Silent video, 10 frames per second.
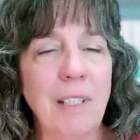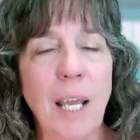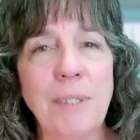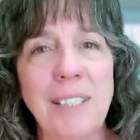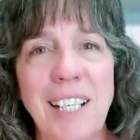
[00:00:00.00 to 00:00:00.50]

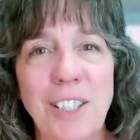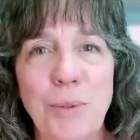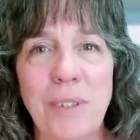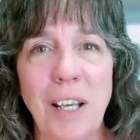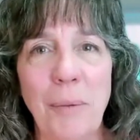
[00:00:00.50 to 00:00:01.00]
kept in
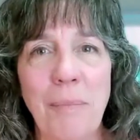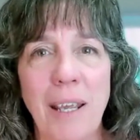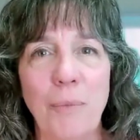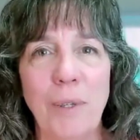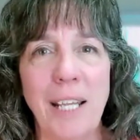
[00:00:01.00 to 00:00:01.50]
touch with them.
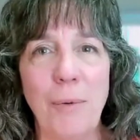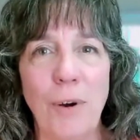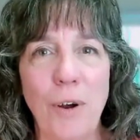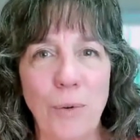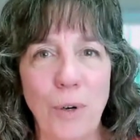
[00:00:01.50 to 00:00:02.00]
And when they
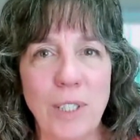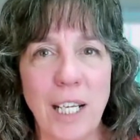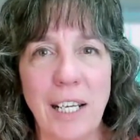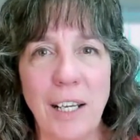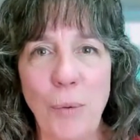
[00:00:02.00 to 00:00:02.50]
were all
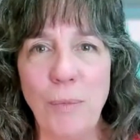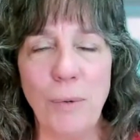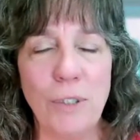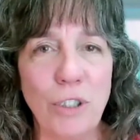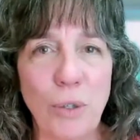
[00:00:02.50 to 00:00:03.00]
rotating home,
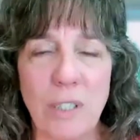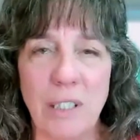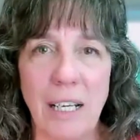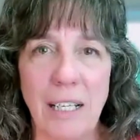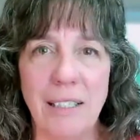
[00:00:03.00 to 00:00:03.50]
they were so
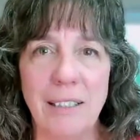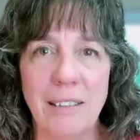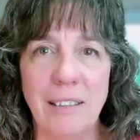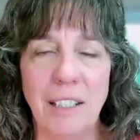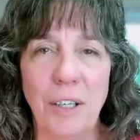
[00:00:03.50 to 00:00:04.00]
excited,
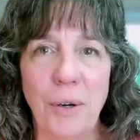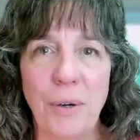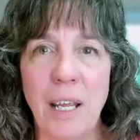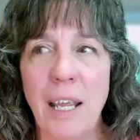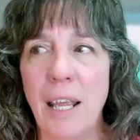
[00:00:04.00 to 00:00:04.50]
you
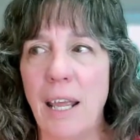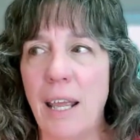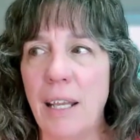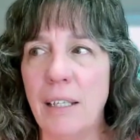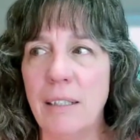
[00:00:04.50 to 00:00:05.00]
know.
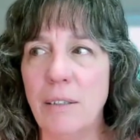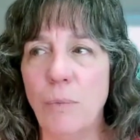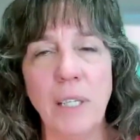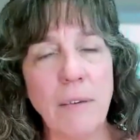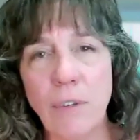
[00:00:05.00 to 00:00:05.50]
And
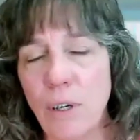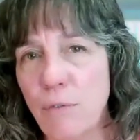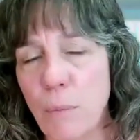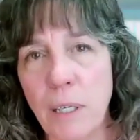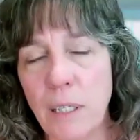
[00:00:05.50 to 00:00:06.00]
we never
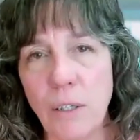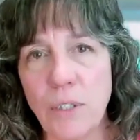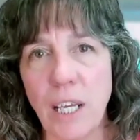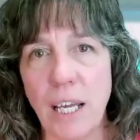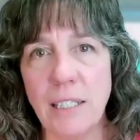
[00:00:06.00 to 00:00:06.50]
heard from any of
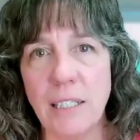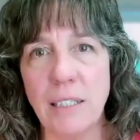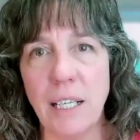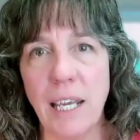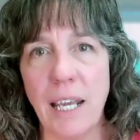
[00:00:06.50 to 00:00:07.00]
those
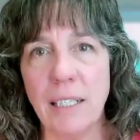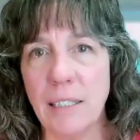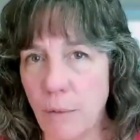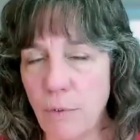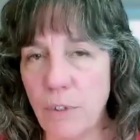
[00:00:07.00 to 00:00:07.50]
guys again,
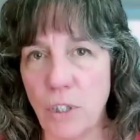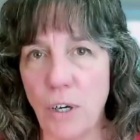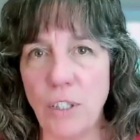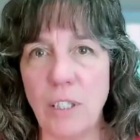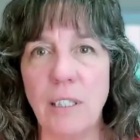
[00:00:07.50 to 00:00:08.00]
except for the
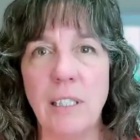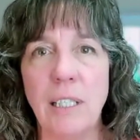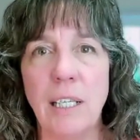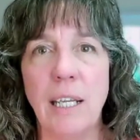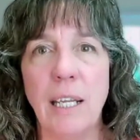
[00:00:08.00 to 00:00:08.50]
sergeant.
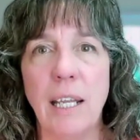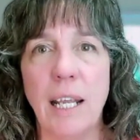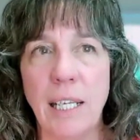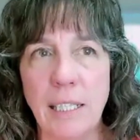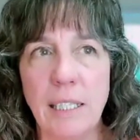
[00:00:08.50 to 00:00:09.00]

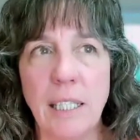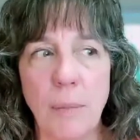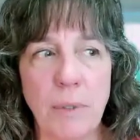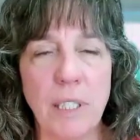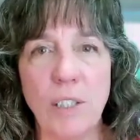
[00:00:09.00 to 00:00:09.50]
And he did
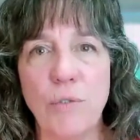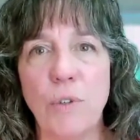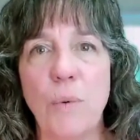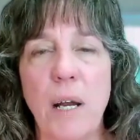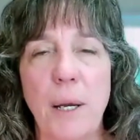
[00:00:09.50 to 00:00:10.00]
keep in touch
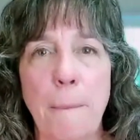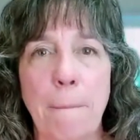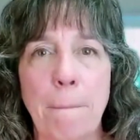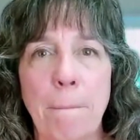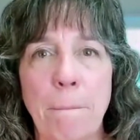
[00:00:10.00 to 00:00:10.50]
for a while,